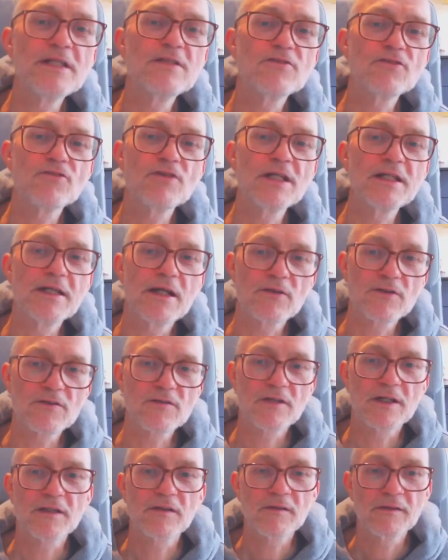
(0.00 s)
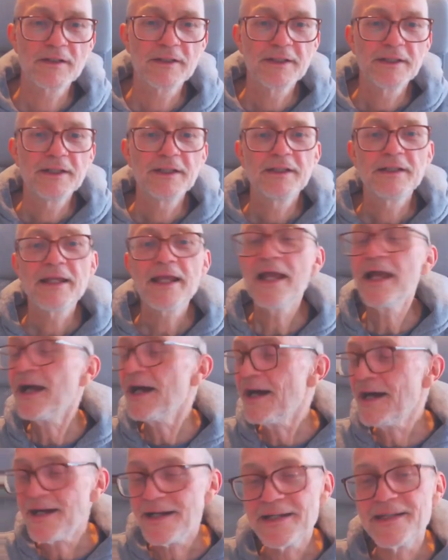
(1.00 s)
to read out the title. Yeah,
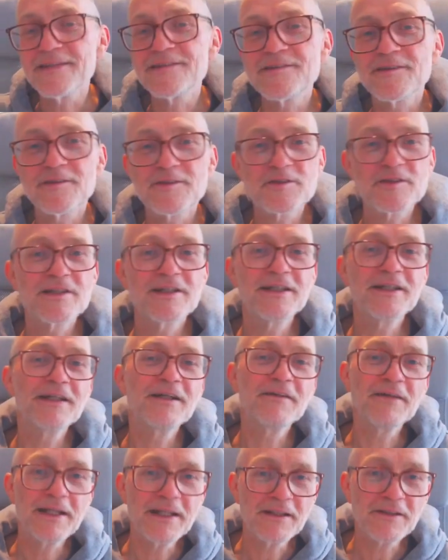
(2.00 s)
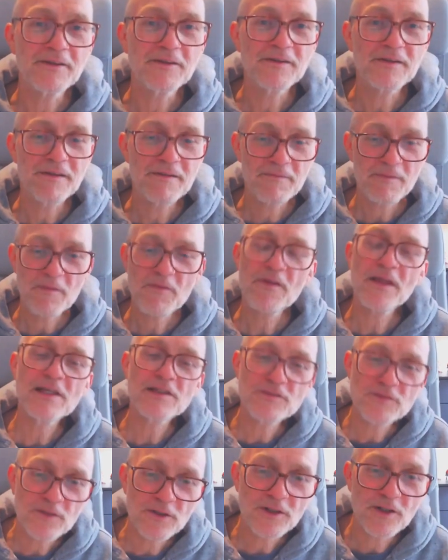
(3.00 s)
hi. So it's oh hello. Well, thanks
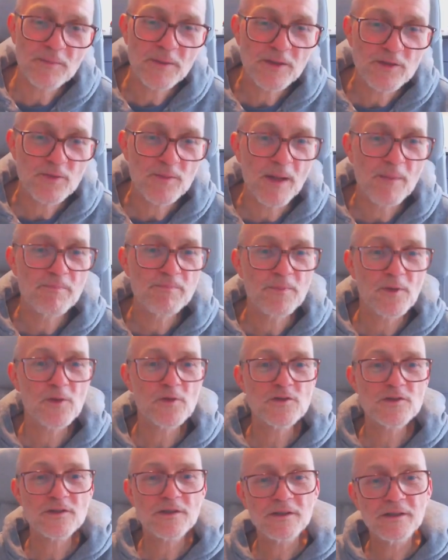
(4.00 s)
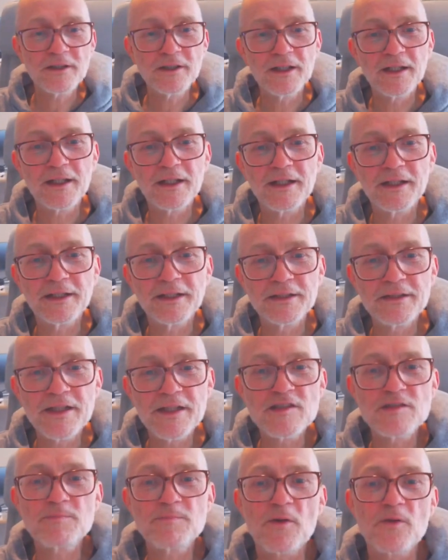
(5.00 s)
for coming to my poster.
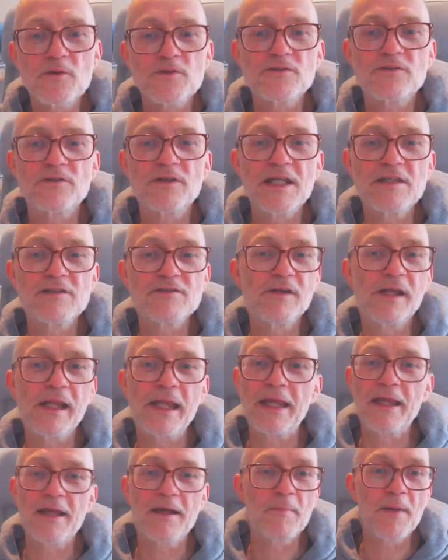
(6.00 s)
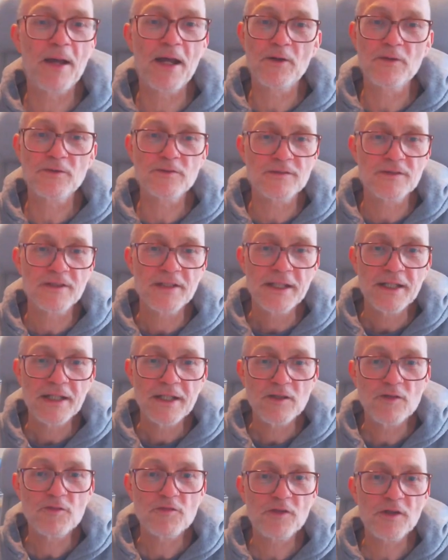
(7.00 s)
This poster is really about
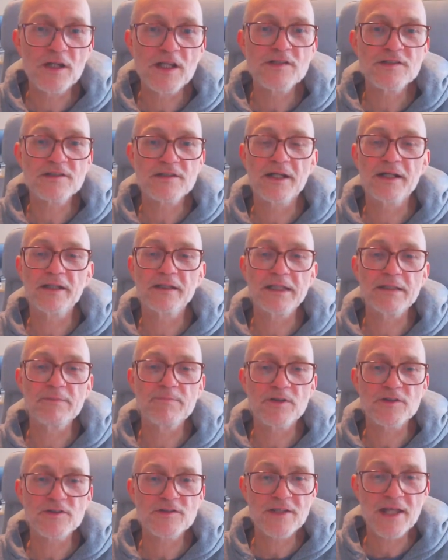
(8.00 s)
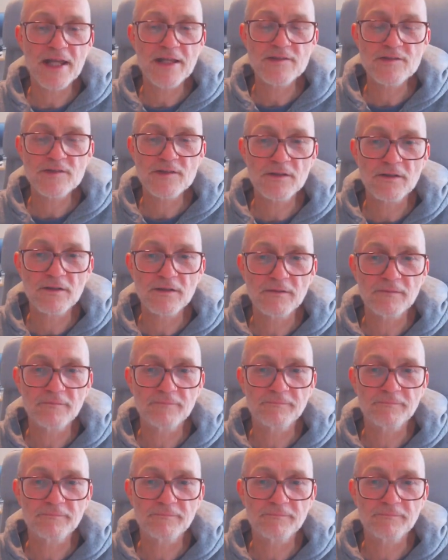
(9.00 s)
the Freestyle Libre sensor,